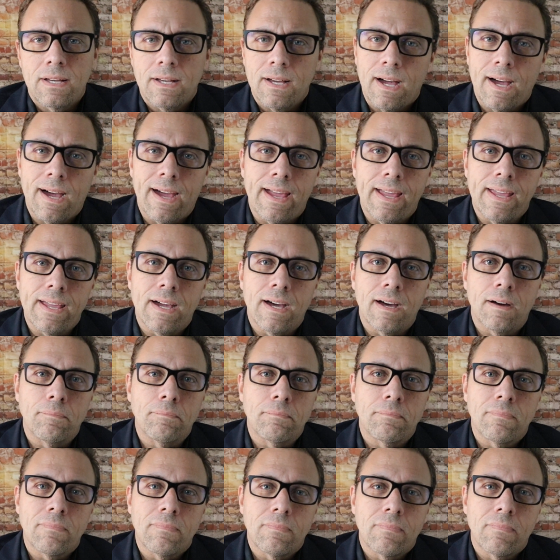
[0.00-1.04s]

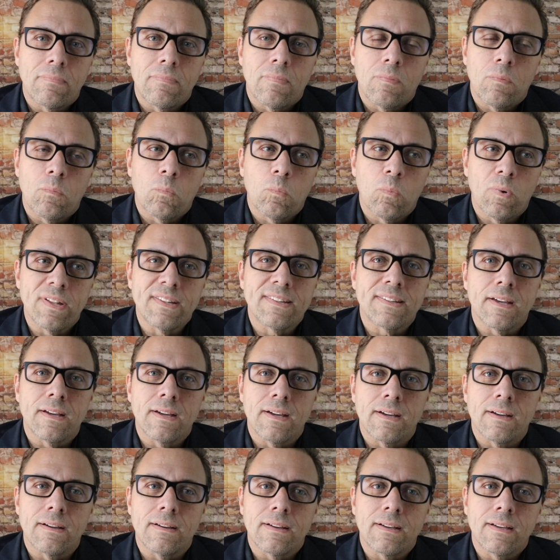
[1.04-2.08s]
I was
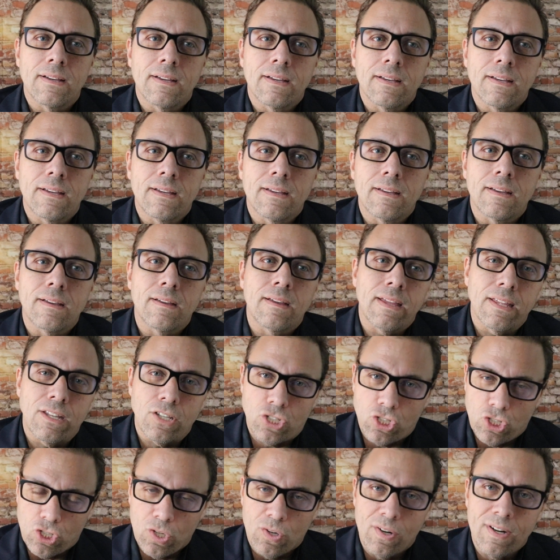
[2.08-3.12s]
a
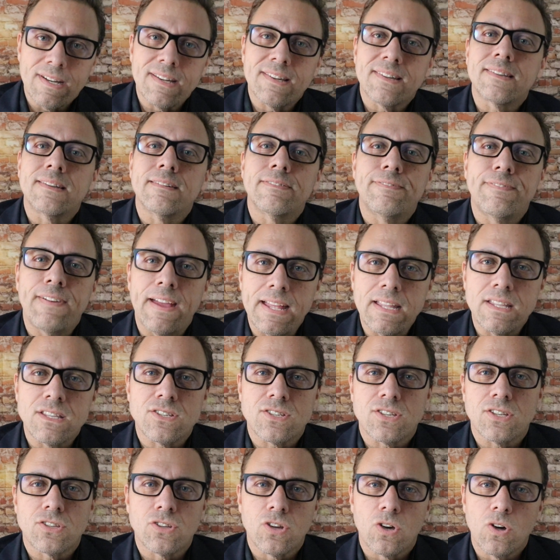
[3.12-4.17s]
insurance
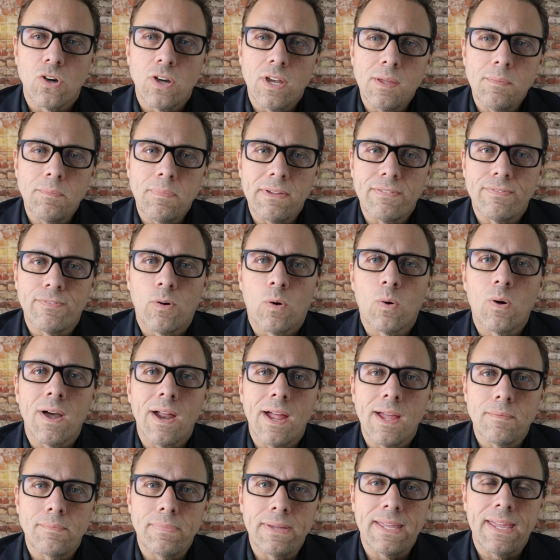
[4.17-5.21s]
defense attorney before
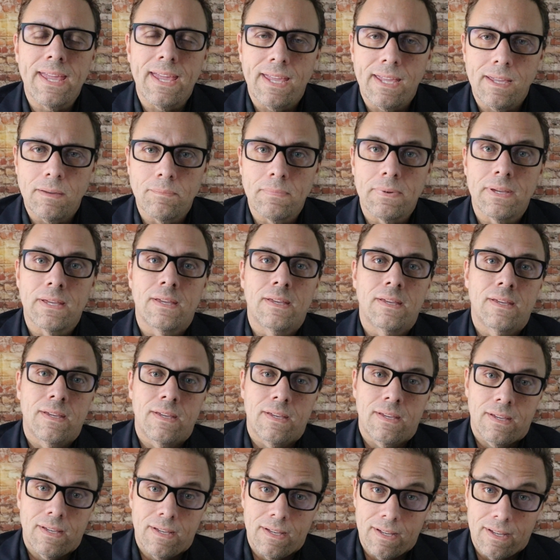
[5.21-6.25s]
I became
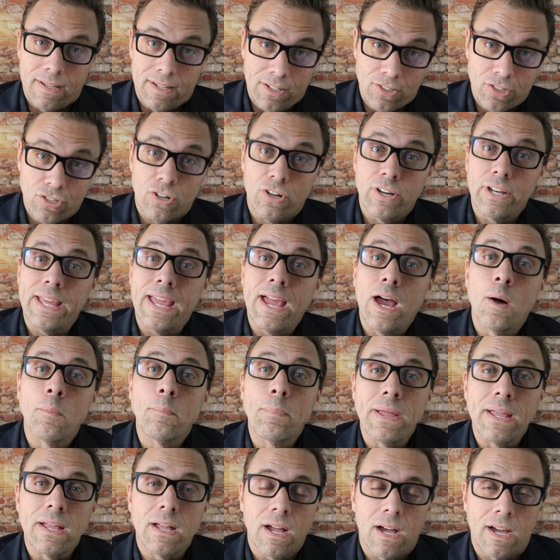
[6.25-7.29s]
an attorney
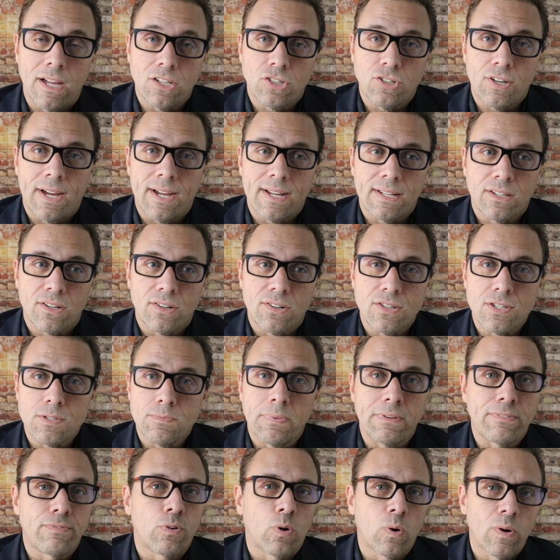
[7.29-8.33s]
helping contractors.
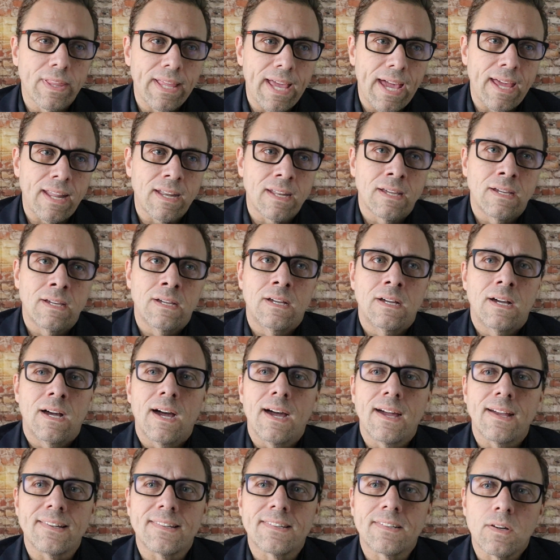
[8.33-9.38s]
Before that,
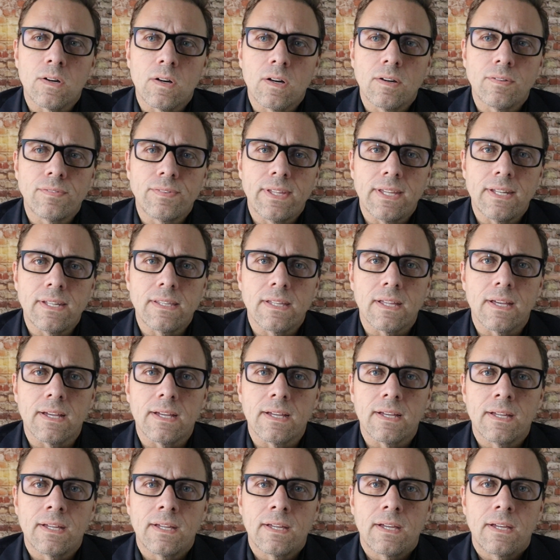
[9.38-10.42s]
I served in
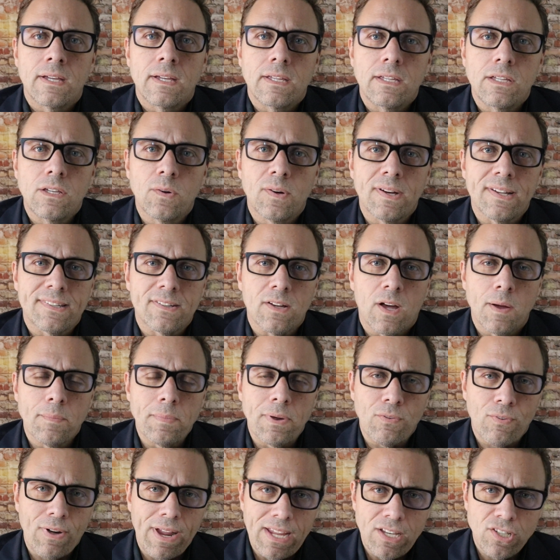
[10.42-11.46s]
the U.S.
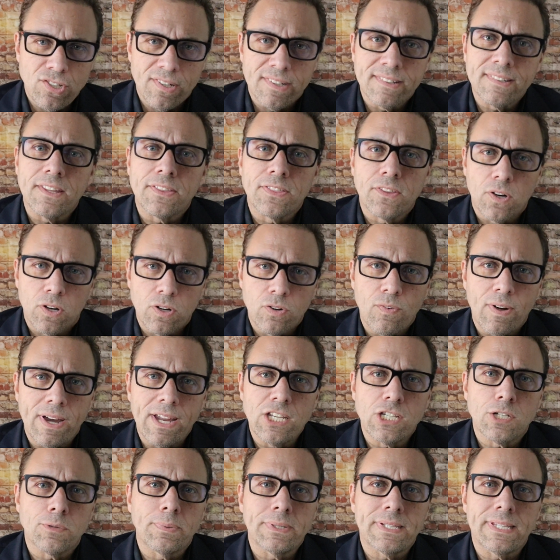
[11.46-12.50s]
Army Rangers, the 3rd
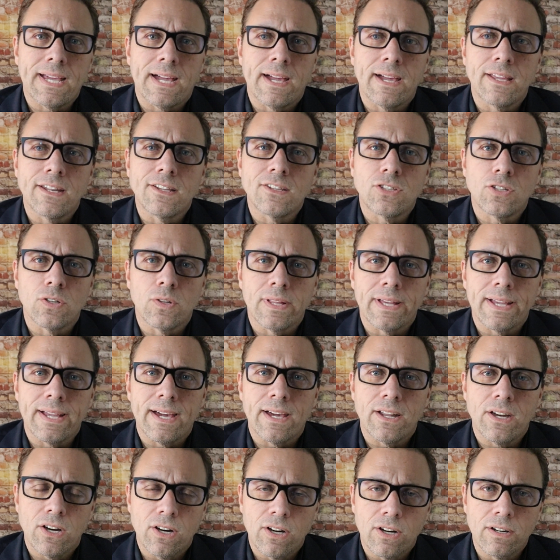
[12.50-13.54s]
Ranger Battalion, until I
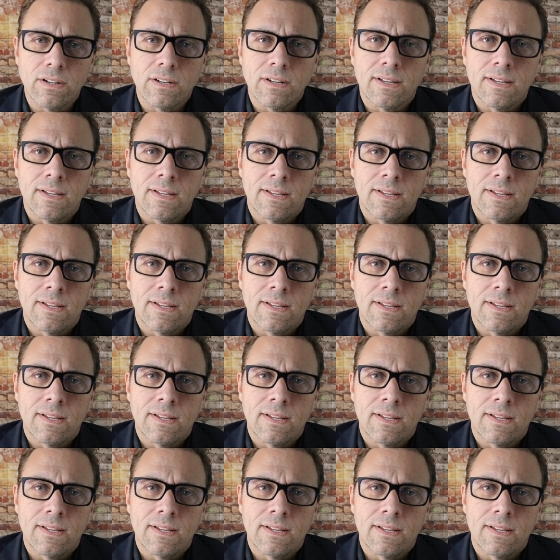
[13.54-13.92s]
got hurt.